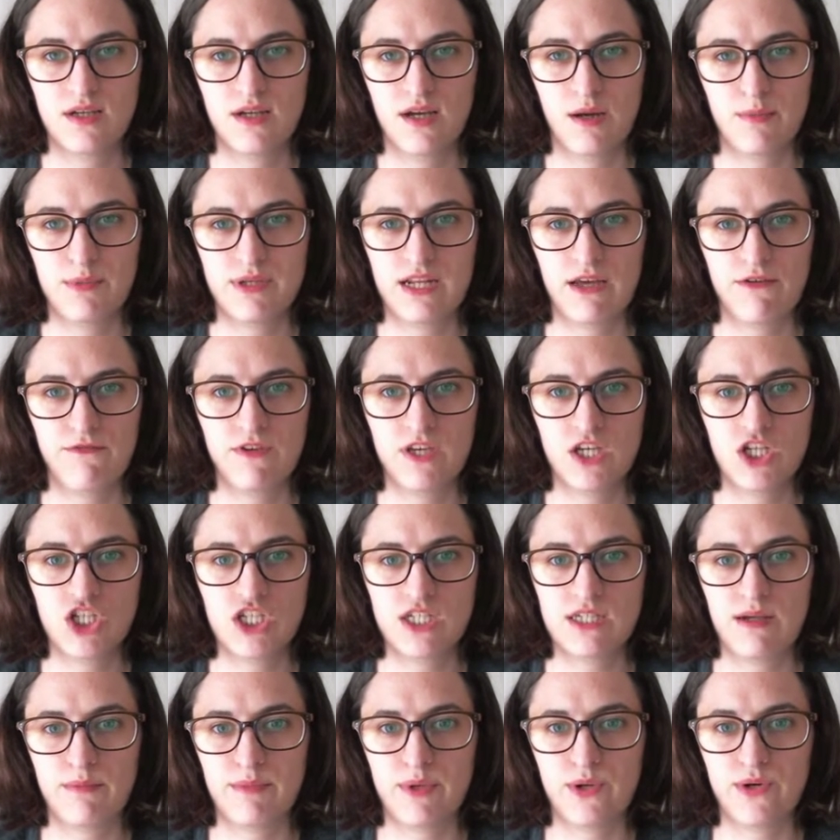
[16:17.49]
I mean, I think
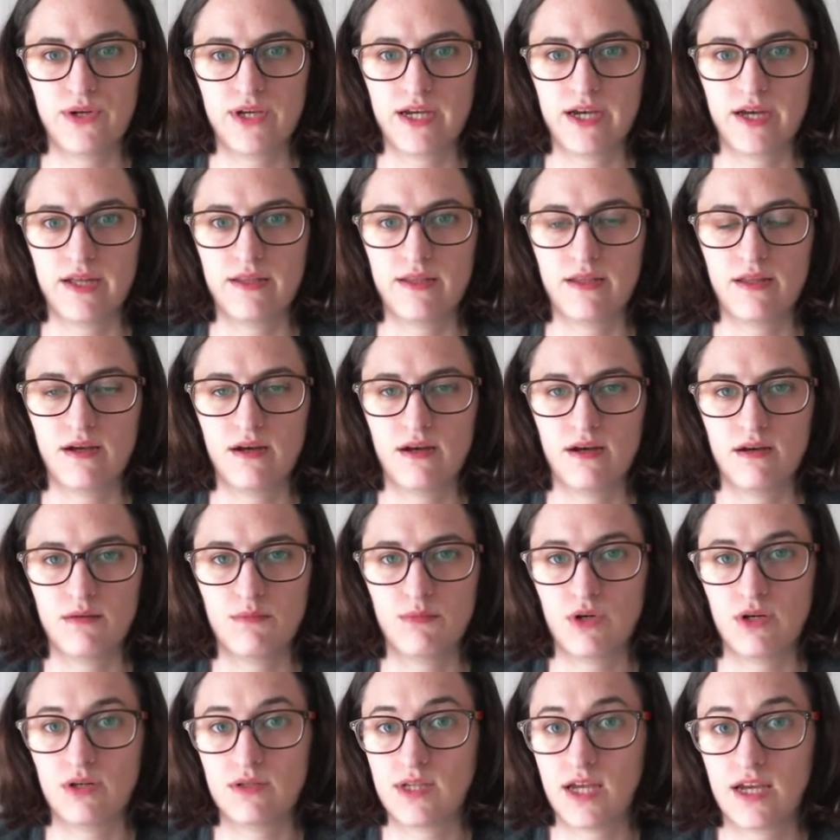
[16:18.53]
she's American,
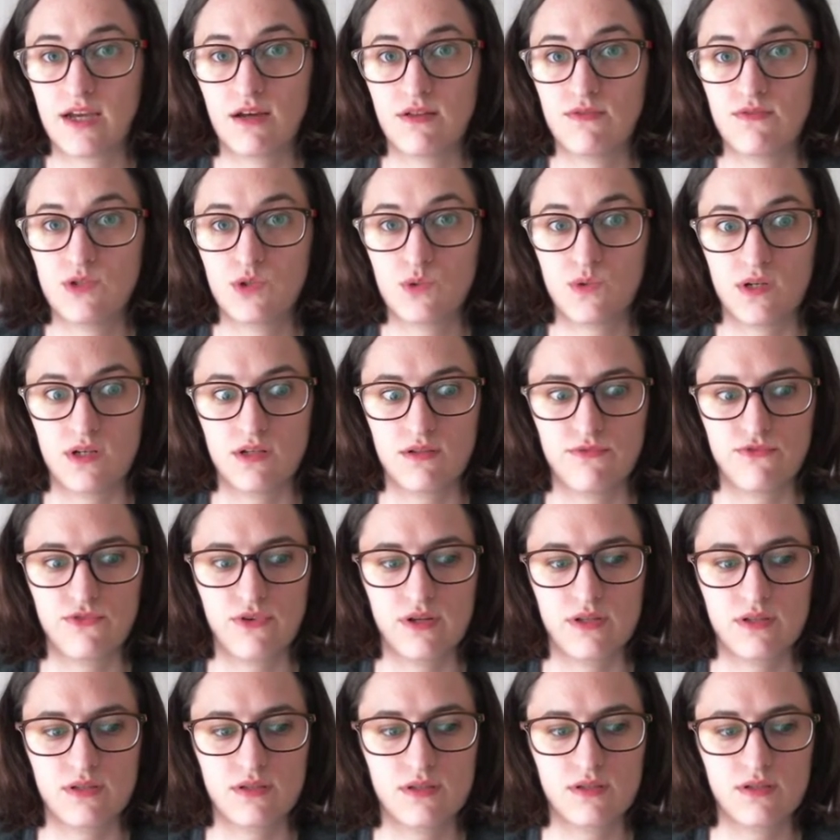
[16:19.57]
but I got this one in
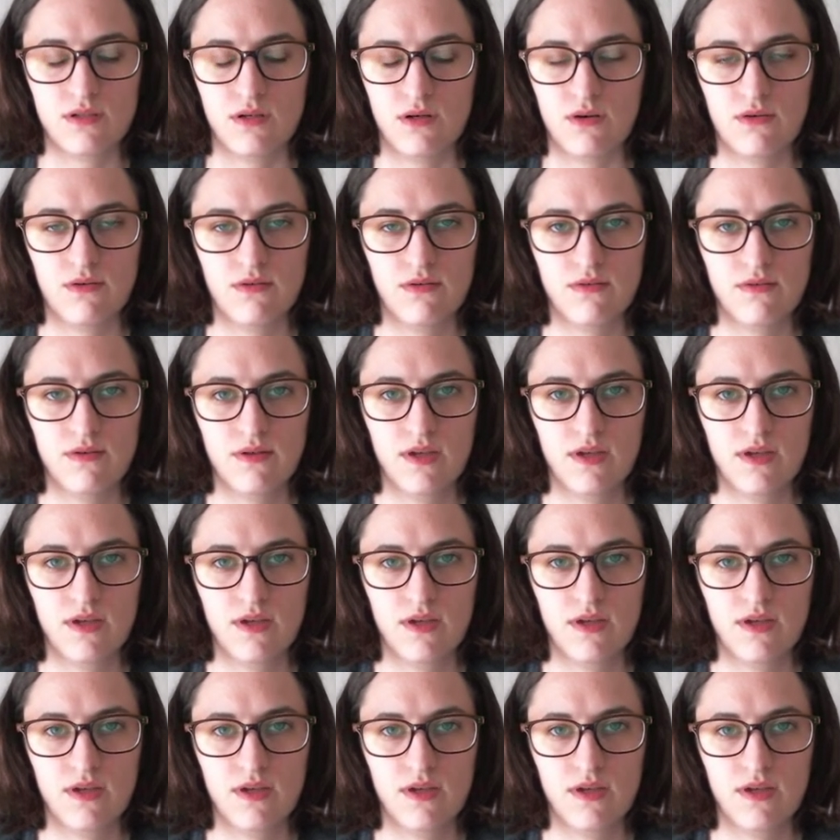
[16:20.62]
France, so